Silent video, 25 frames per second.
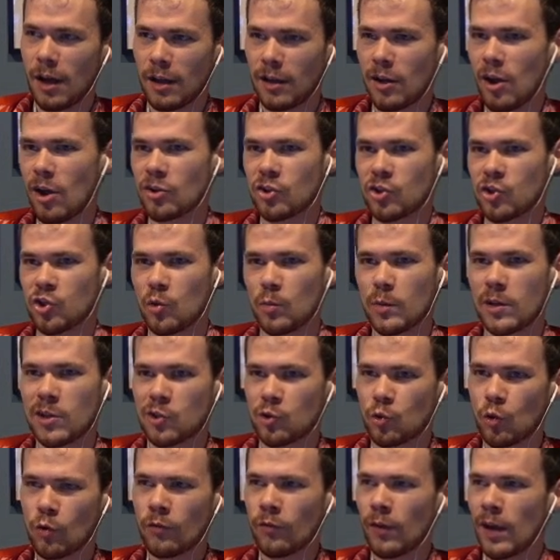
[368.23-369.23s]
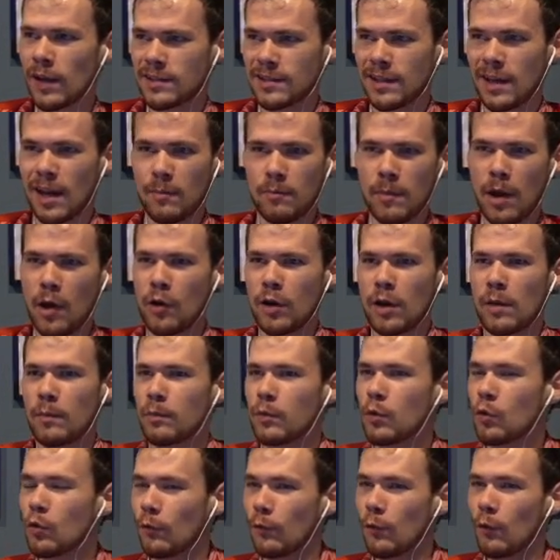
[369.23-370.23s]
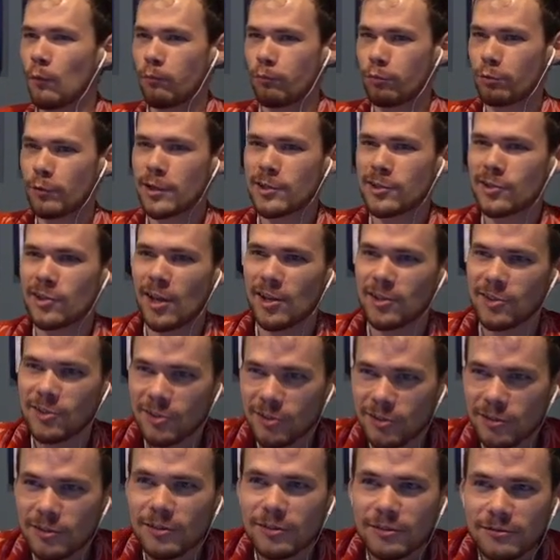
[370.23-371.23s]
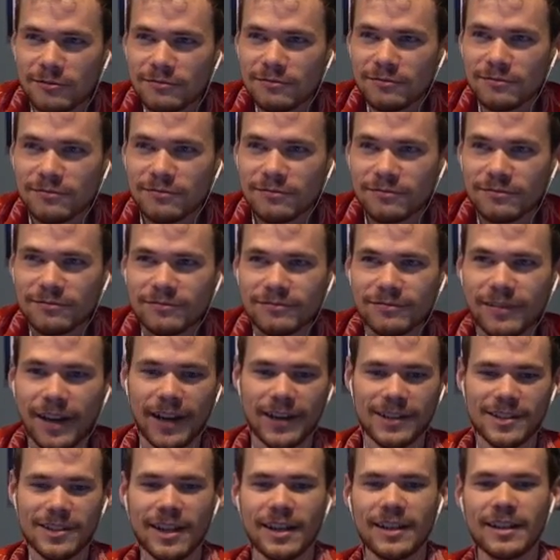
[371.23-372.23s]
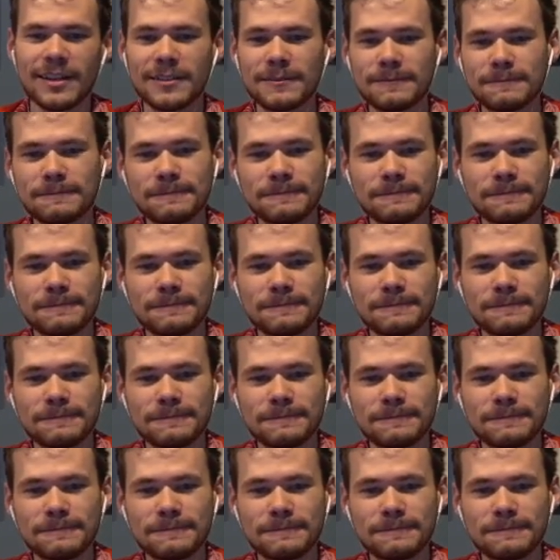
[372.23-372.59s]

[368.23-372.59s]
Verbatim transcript: I got in so many sword fights and I married a beautiful princess. And it's like